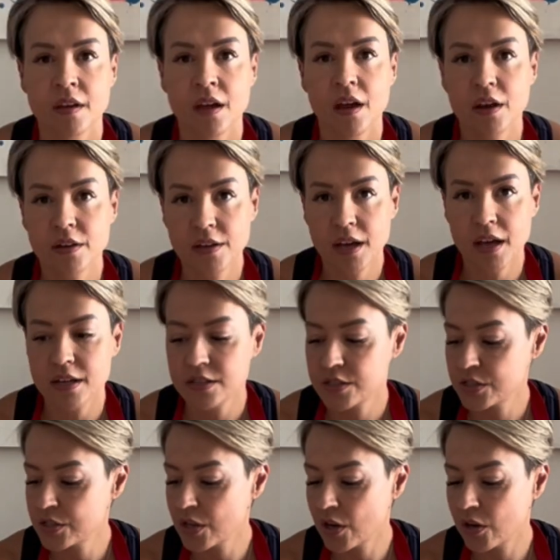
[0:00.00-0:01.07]
Okay,
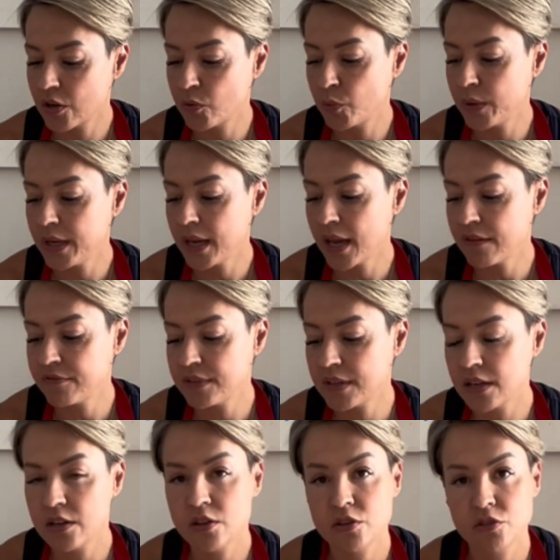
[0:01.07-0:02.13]
so we have
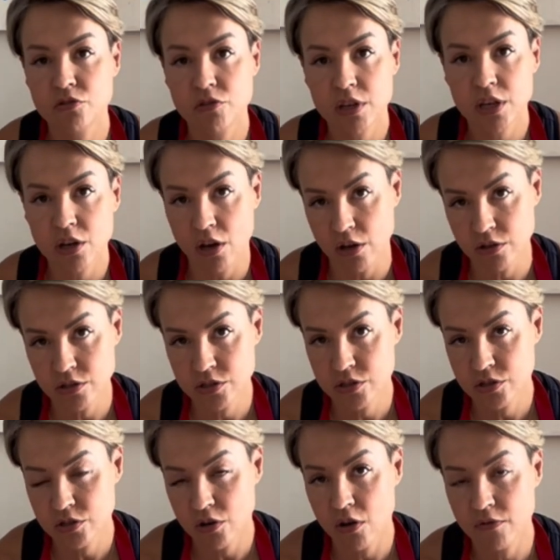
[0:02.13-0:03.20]
done 3
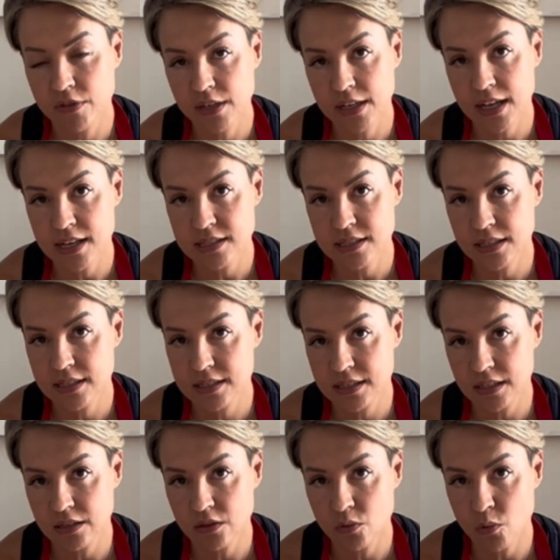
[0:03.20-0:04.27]
coats of the classic
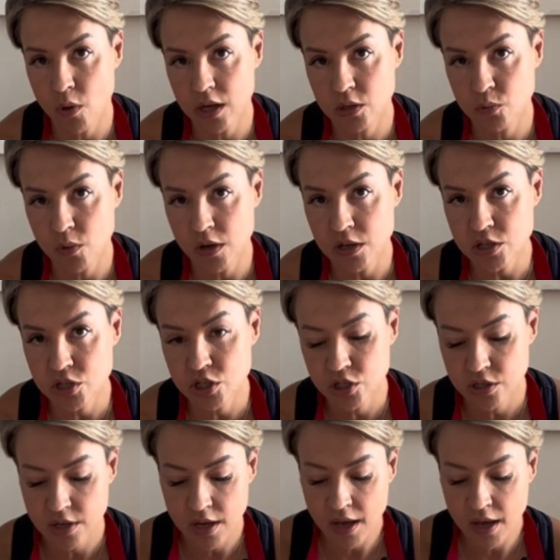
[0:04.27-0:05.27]
seal whitewash.